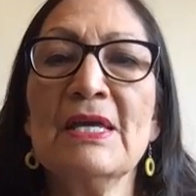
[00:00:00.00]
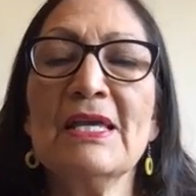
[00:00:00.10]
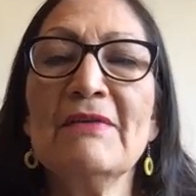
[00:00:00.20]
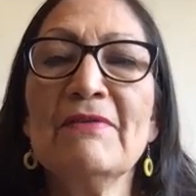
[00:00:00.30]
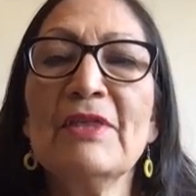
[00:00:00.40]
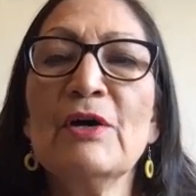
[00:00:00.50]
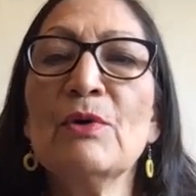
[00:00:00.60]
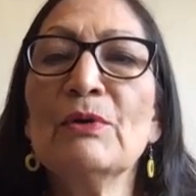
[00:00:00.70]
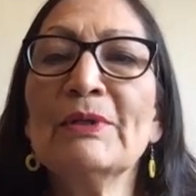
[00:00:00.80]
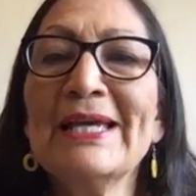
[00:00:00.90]
Even though
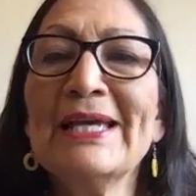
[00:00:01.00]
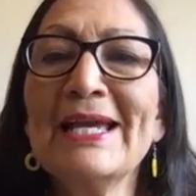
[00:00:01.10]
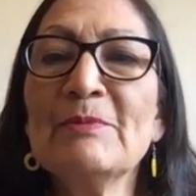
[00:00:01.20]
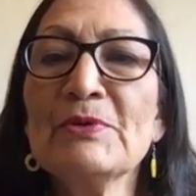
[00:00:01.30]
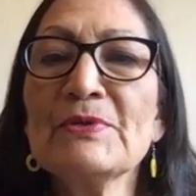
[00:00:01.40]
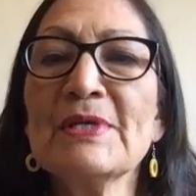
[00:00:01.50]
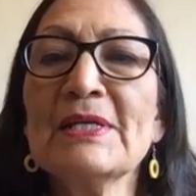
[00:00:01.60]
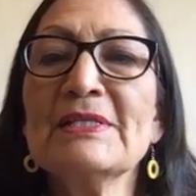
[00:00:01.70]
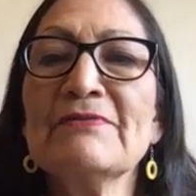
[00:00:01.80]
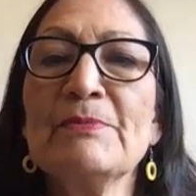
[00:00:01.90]
only
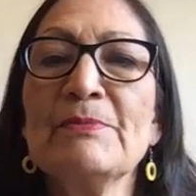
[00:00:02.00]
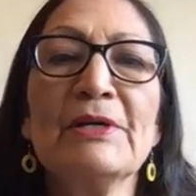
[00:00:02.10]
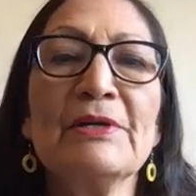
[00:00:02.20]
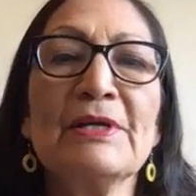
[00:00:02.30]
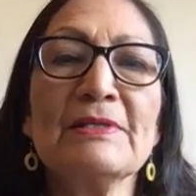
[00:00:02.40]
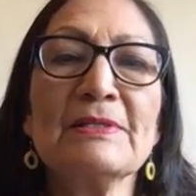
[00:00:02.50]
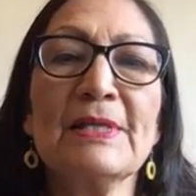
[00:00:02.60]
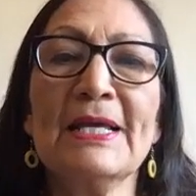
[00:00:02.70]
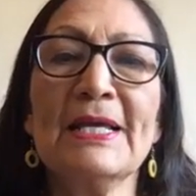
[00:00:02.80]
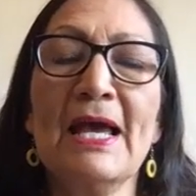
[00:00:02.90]
8% of Americans
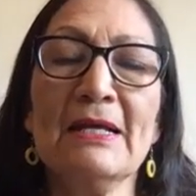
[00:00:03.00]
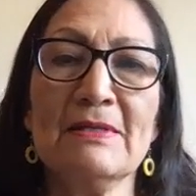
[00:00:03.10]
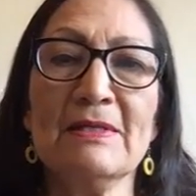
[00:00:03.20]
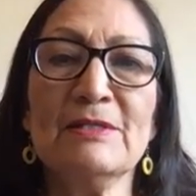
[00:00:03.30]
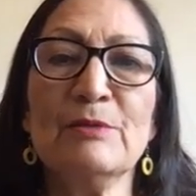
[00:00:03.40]
lack access to